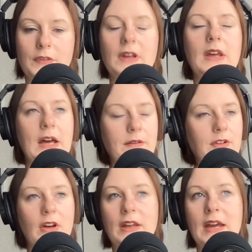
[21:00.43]
Yeah,
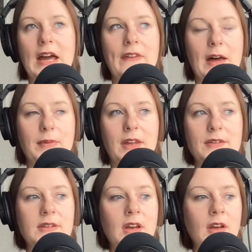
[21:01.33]
no, and I get that,
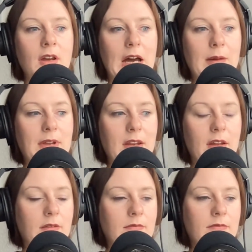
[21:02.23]
because, I
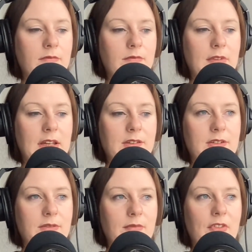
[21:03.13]
mean, it's